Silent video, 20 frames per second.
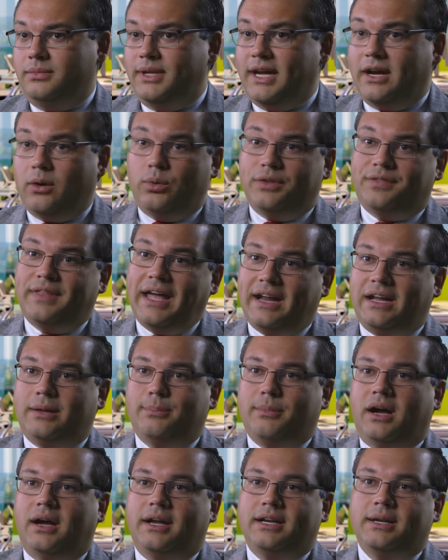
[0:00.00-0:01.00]
Now, with that
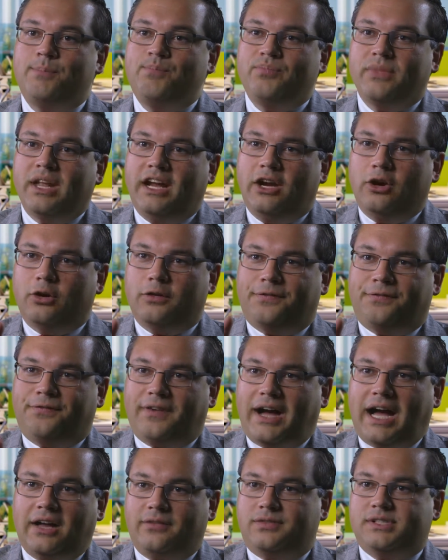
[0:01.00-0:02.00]
in mind, here are
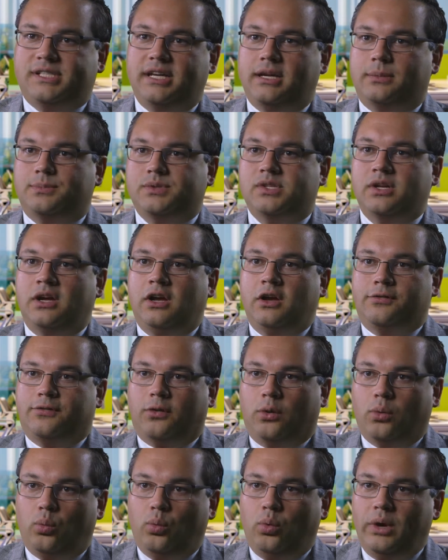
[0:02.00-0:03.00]
five tips
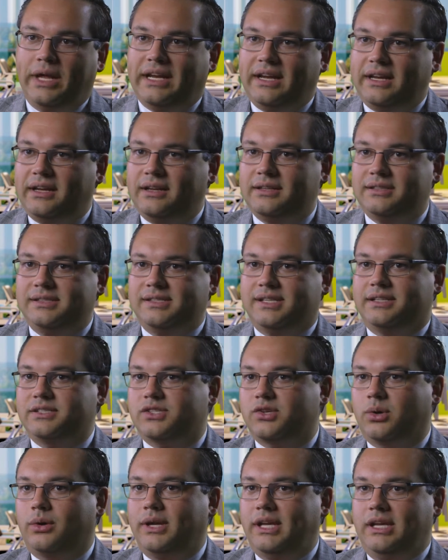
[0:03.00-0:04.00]
for winning
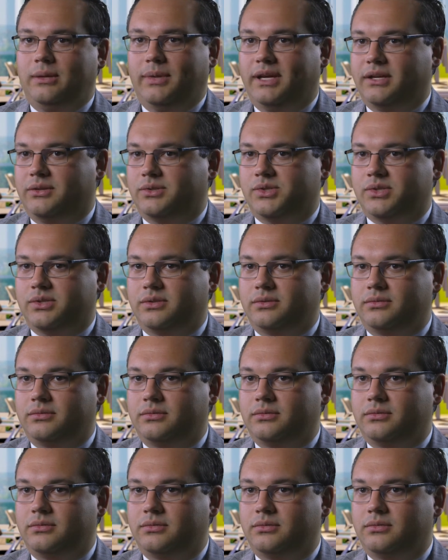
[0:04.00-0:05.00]
dental emails.
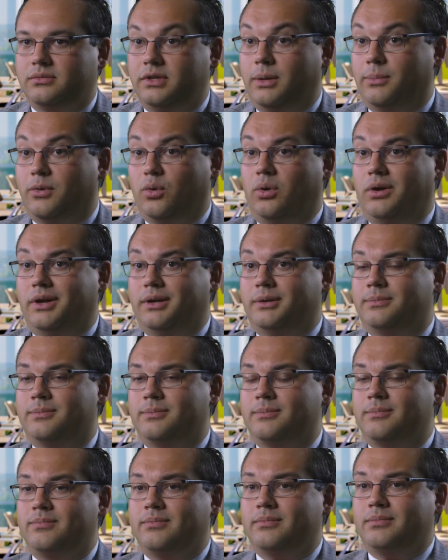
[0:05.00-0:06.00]
Number one,
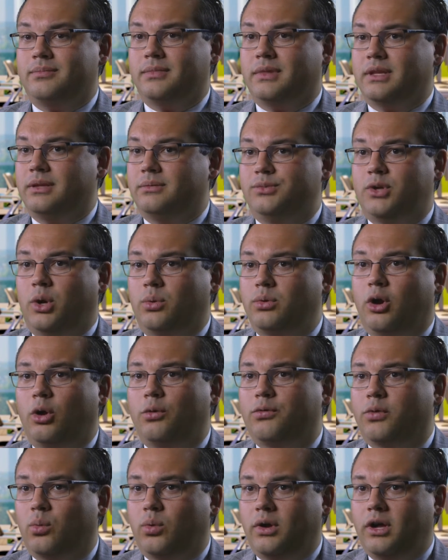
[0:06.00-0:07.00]
don't
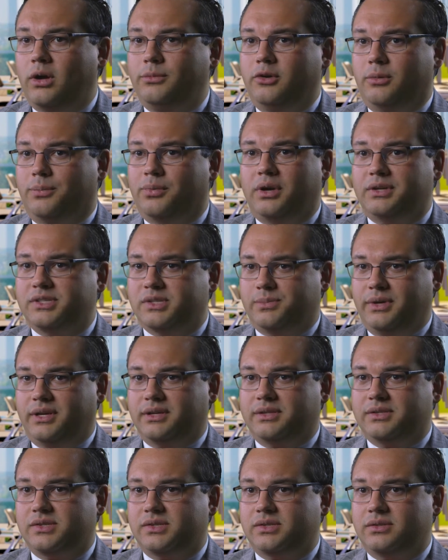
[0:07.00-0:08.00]
overwhelm your
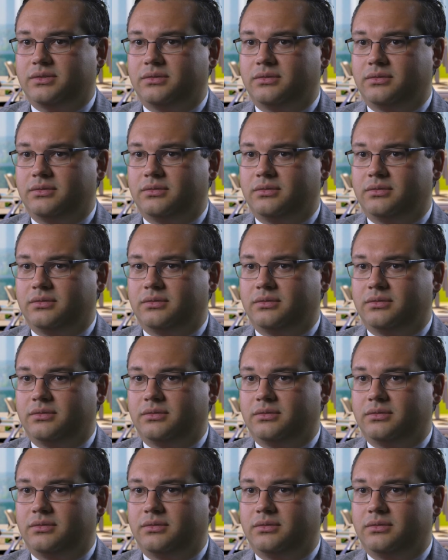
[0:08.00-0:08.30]
prospects.